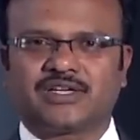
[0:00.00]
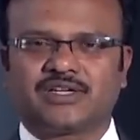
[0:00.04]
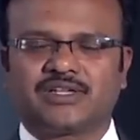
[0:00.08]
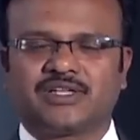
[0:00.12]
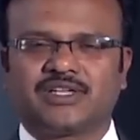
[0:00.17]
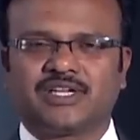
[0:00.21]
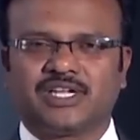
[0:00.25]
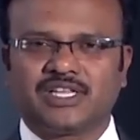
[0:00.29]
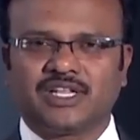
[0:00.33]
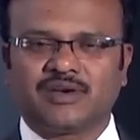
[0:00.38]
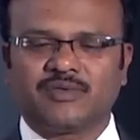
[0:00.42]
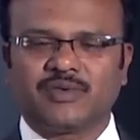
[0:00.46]

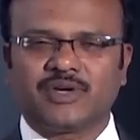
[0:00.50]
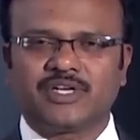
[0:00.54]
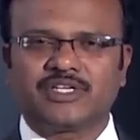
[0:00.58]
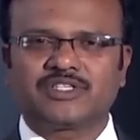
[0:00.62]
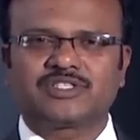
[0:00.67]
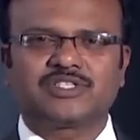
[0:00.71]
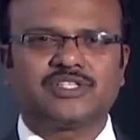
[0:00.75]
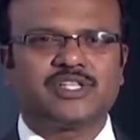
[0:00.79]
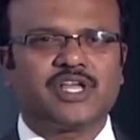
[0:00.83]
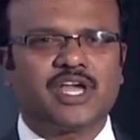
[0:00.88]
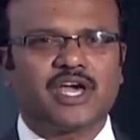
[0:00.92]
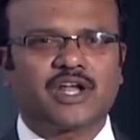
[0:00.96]
In other words,
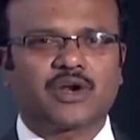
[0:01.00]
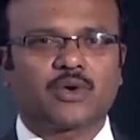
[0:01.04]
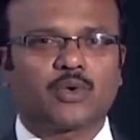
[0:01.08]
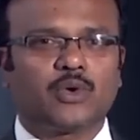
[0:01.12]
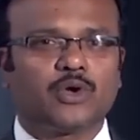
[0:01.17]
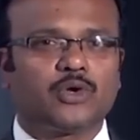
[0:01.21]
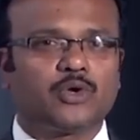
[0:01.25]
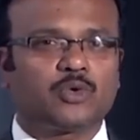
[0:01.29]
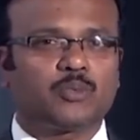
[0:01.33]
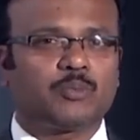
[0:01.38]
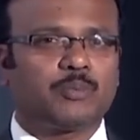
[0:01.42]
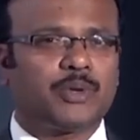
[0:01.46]
they are
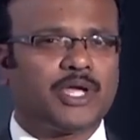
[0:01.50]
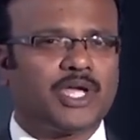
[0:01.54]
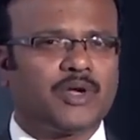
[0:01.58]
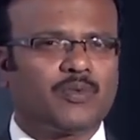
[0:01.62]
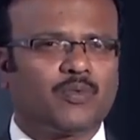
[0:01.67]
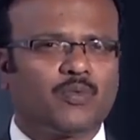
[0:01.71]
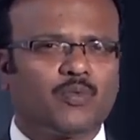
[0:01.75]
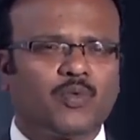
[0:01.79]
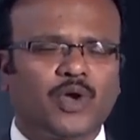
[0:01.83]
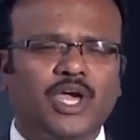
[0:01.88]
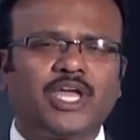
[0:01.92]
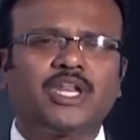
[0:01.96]
going to pay
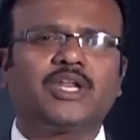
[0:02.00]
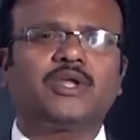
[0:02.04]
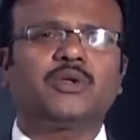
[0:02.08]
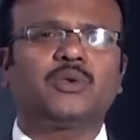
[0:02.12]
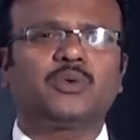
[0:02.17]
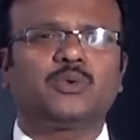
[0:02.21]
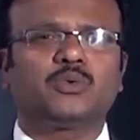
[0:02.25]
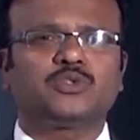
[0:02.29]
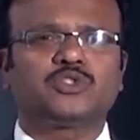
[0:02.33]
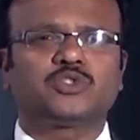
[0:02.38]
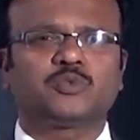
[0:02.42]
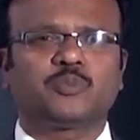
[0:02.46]
very
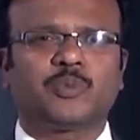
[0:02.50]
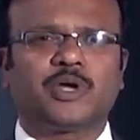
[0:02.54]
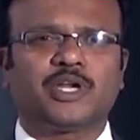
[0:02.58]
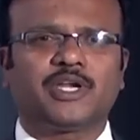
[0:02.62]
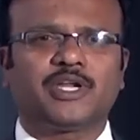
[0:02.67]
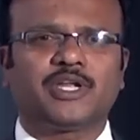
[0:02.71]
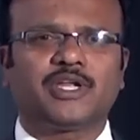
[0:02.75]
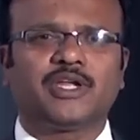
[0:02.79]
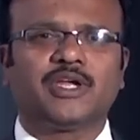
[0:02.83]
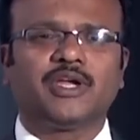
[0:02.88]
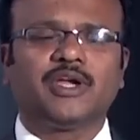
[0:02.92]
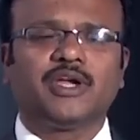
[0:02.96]
huge
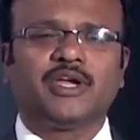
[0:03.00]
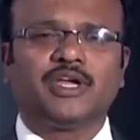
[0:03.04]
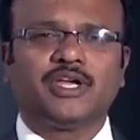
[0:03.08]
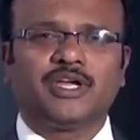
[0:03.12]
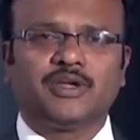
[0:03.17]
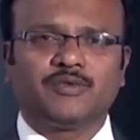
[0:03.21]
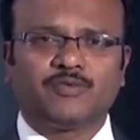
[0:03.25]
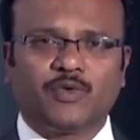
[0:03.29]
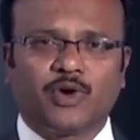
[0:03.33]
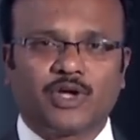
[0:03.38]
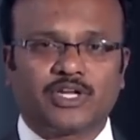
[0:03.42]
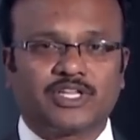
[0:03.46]
money
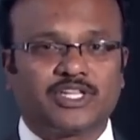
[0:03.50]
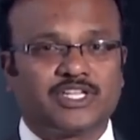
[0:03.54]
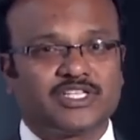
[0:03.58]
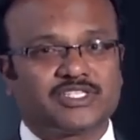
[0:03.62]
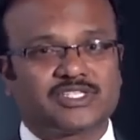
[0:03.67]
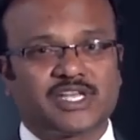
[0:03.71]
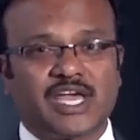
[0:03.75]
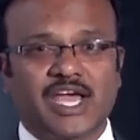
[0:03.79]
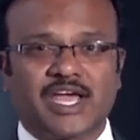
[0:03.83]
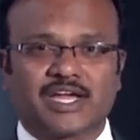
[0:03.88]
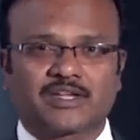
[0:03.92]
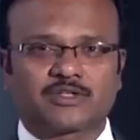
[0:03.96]
for these
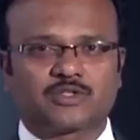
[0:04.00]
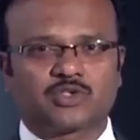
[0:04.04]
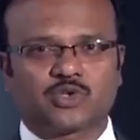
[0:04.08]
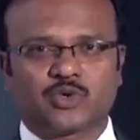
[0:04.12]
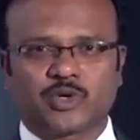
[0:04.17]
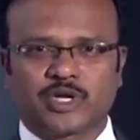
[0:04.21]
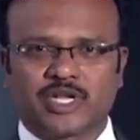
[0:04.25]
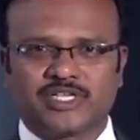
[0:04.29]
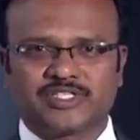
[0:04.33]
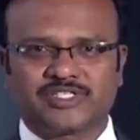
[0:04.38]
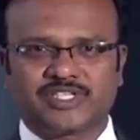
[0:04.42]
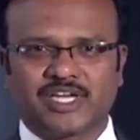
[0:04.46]

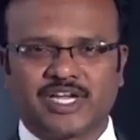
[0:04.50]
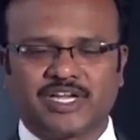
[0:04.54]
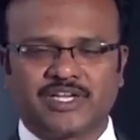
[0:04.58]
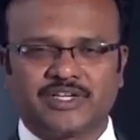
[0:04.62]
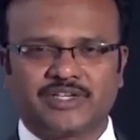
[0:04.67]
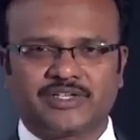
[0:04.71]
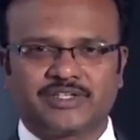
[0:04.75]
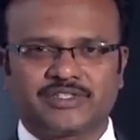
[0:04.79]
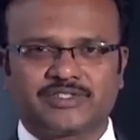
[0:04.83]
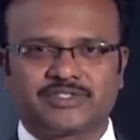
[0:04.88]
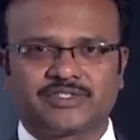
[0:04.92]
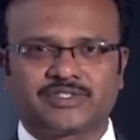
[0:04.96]
actuarial
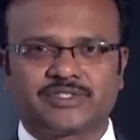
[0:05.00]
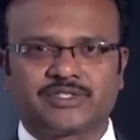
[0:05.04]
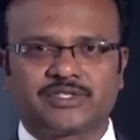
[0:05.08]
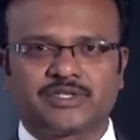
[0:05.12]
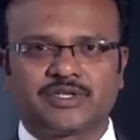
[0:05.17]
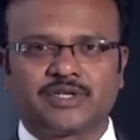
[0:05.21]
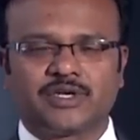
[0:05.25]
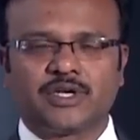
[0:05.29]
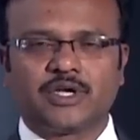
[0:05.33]
scientists.